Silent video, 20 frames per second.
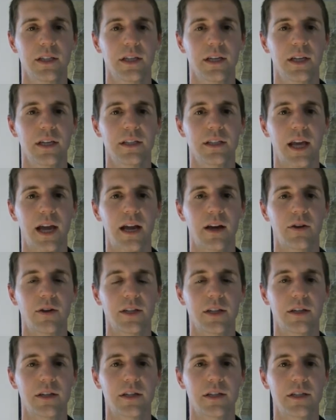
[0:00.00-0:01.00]
and now
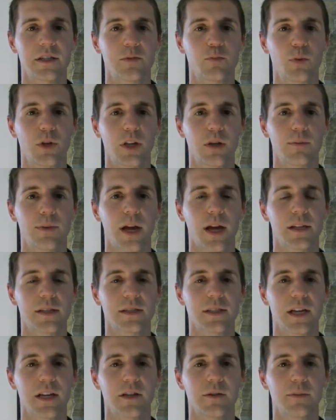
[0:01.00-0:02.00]
here it is being passed
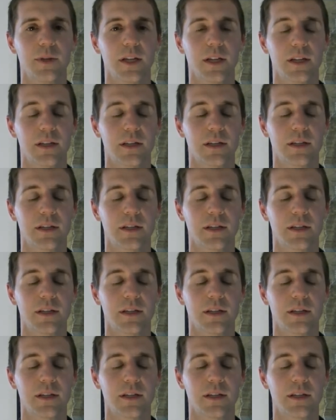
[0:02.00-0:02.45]
down to me.